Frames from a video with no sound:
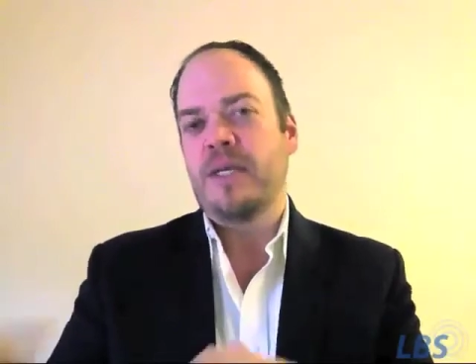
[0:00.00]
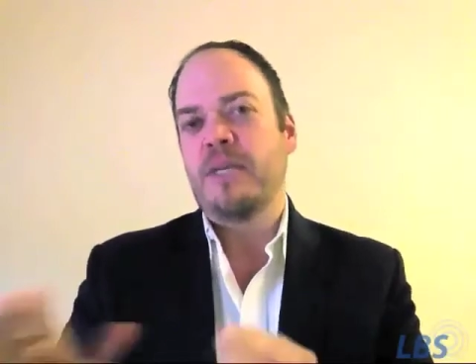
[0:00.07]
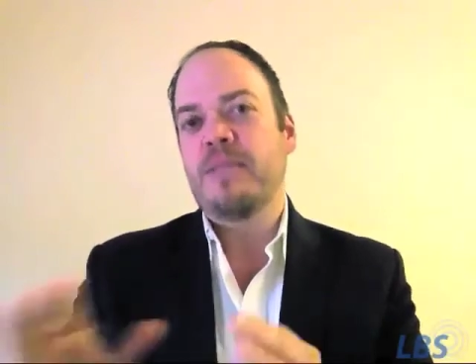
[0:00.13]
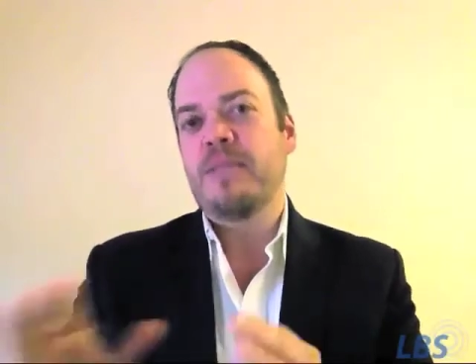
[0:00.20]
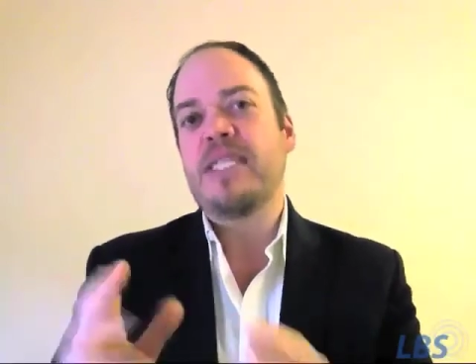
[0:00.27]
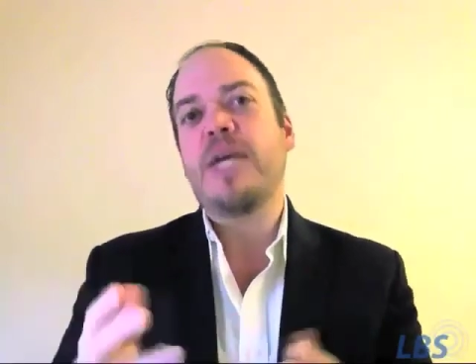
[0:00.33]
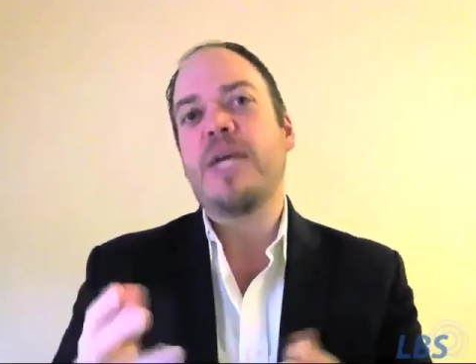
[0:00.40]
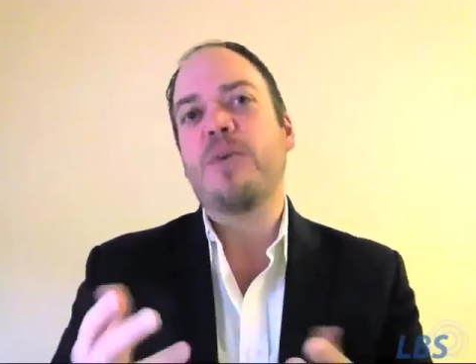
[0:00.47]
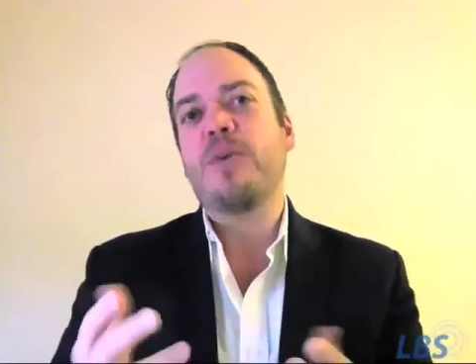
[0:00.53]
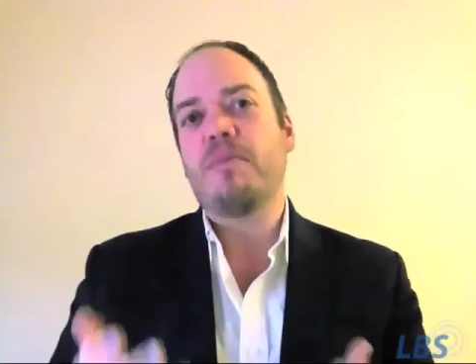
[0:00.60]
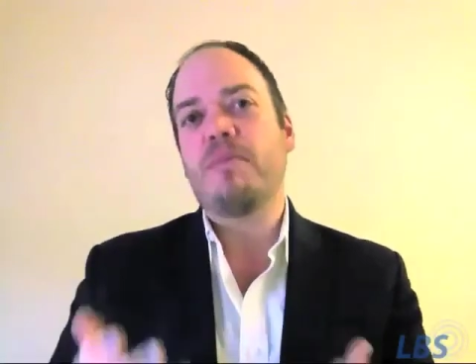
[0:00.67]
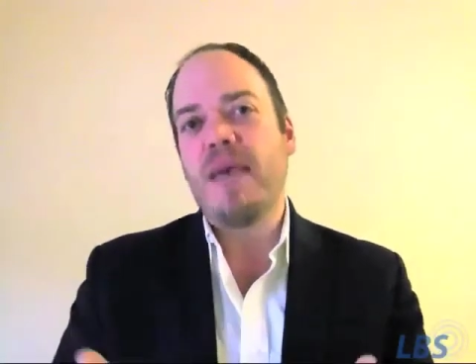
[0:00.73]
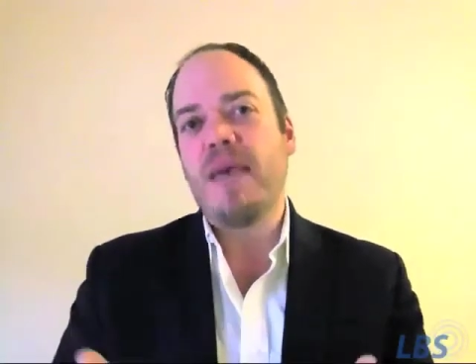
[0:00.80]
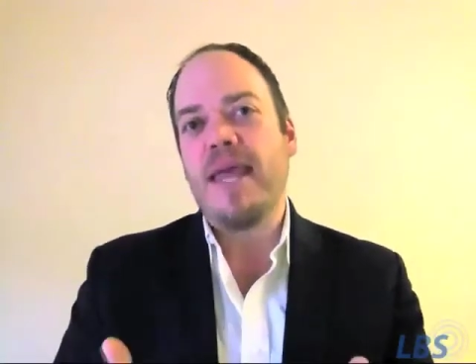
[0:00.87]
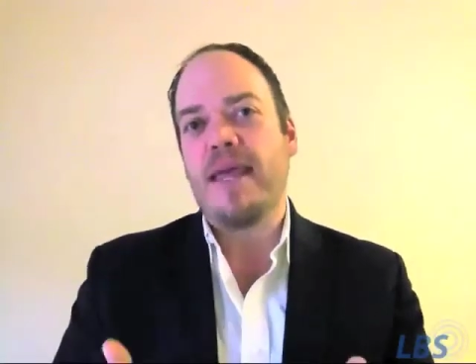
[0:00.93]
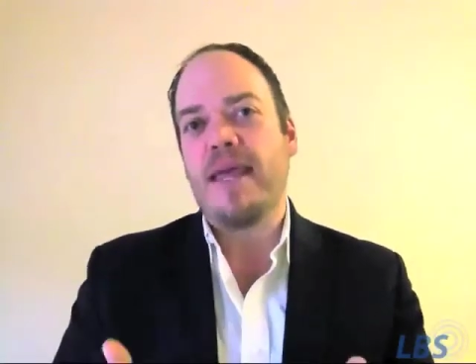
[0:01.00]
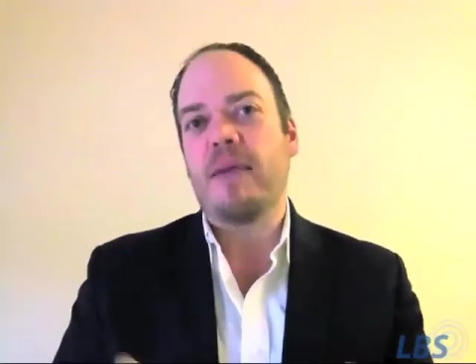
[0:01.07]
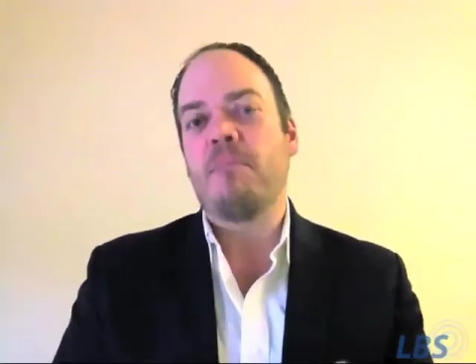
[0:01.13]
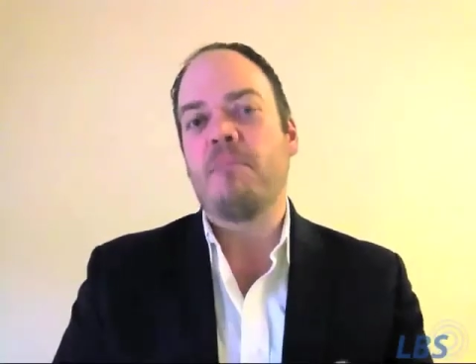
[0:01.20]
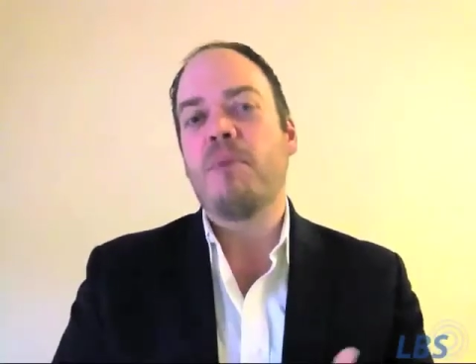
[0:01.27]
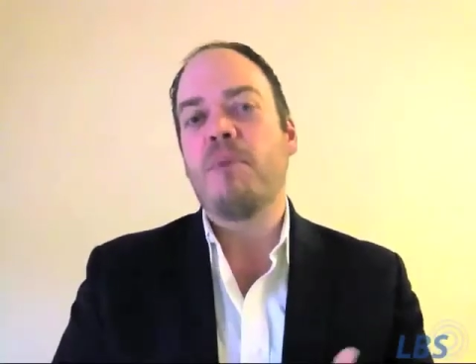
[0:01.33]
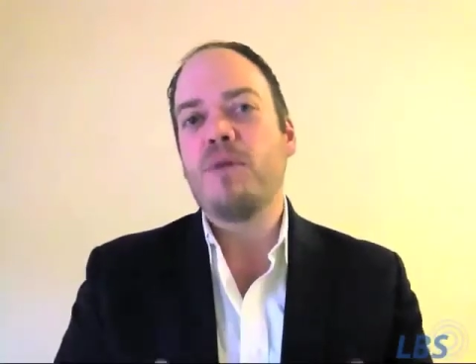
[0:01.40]
The mistake we make
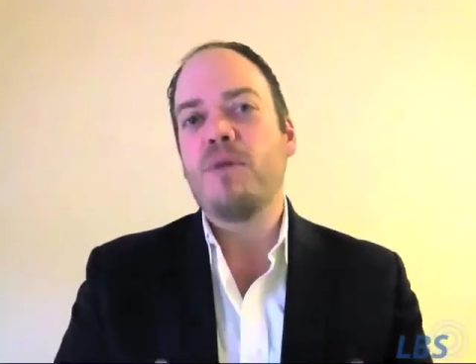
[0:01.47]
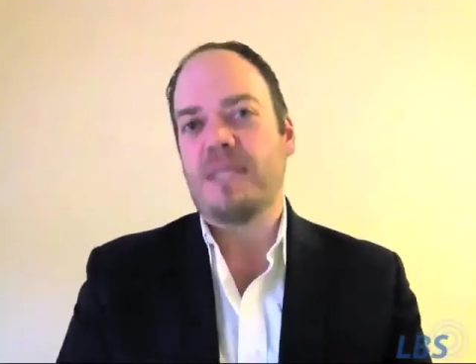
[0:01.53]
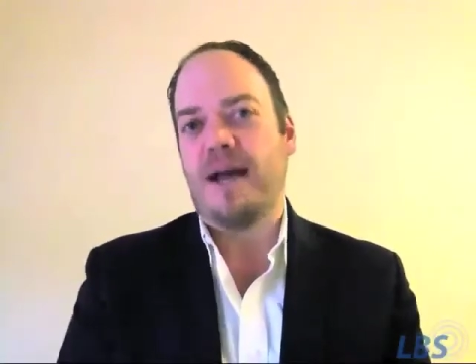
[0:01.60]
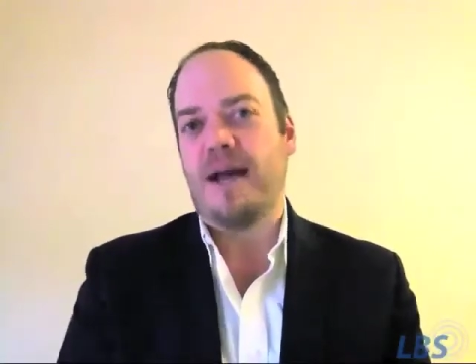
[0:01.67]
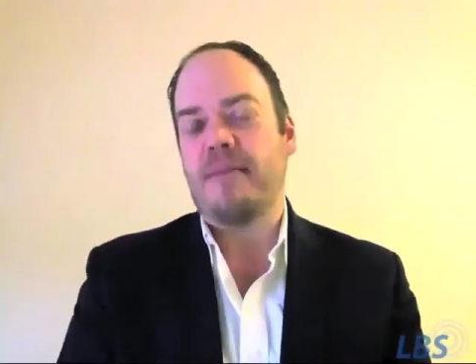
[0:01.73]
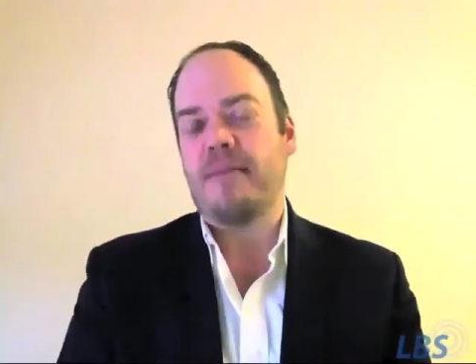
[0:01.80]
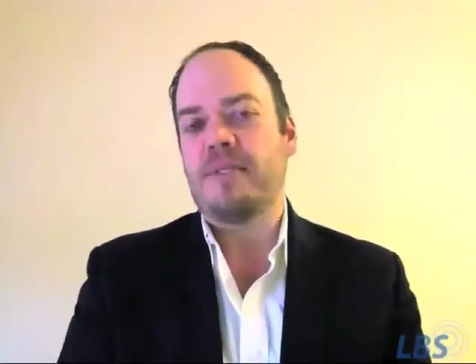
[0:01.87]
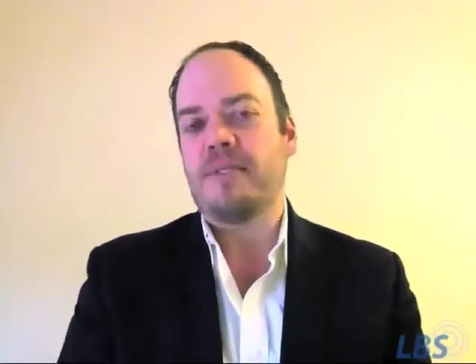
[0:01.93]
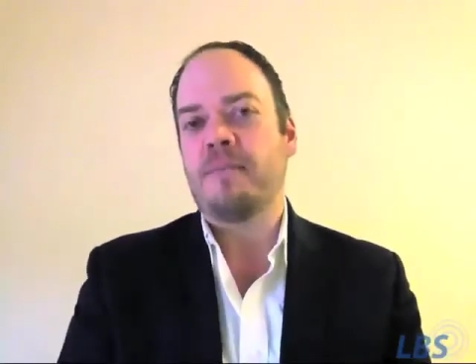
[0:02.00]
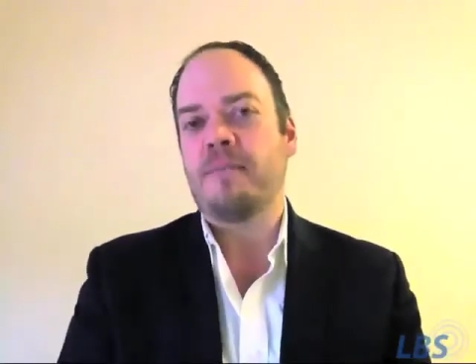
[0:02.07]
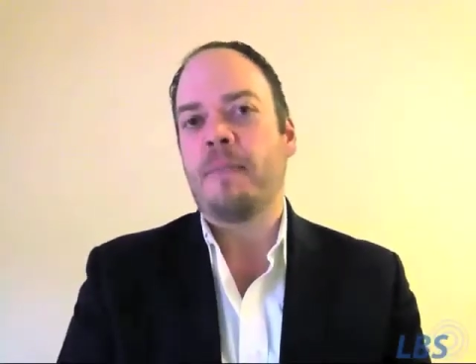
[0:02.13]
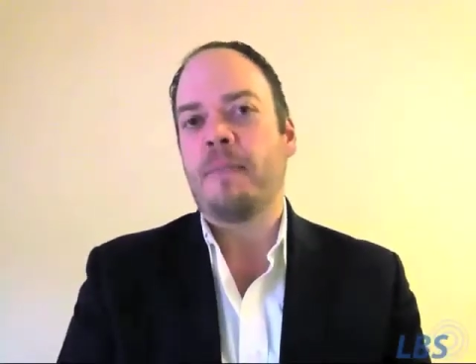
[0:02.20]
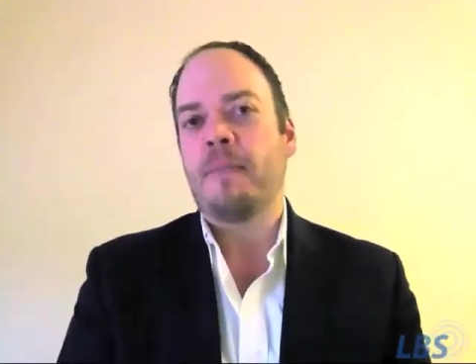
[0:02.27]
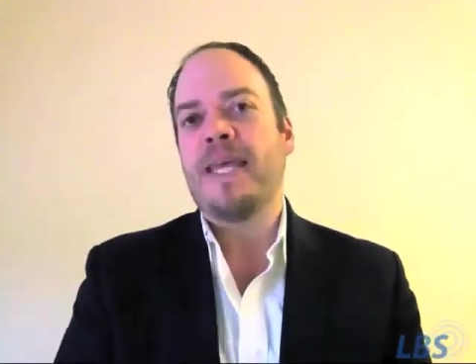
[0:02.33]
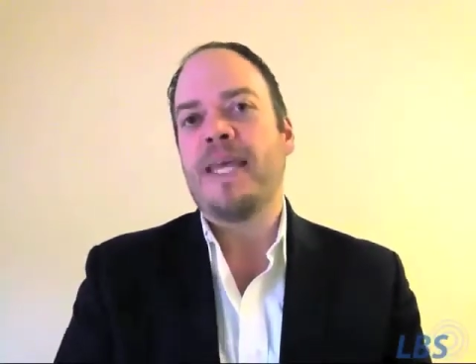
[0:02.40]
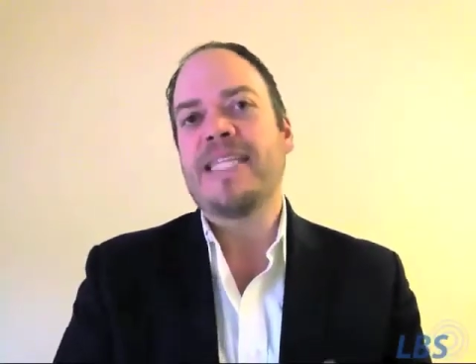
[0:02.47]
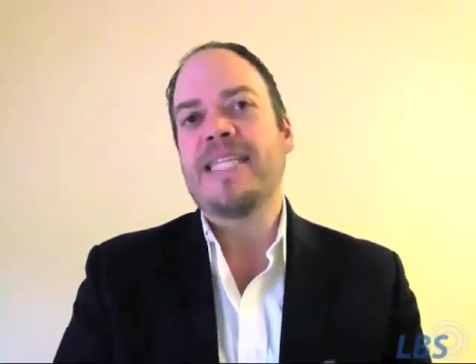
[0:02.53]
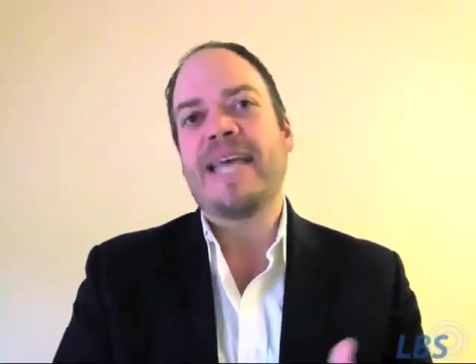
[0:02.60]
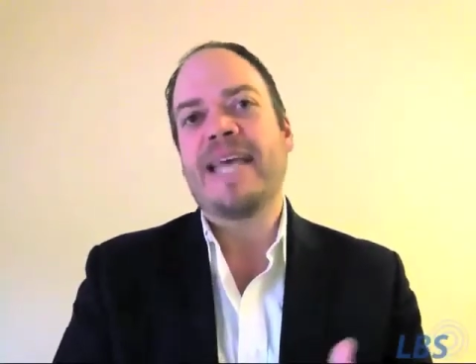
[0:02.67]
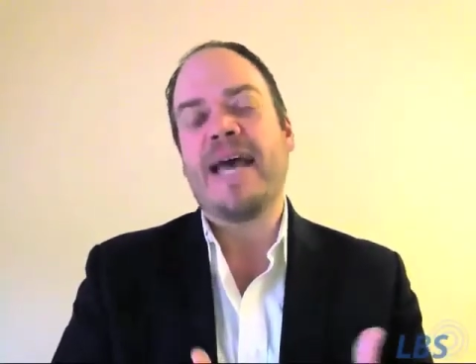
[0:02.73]
most times is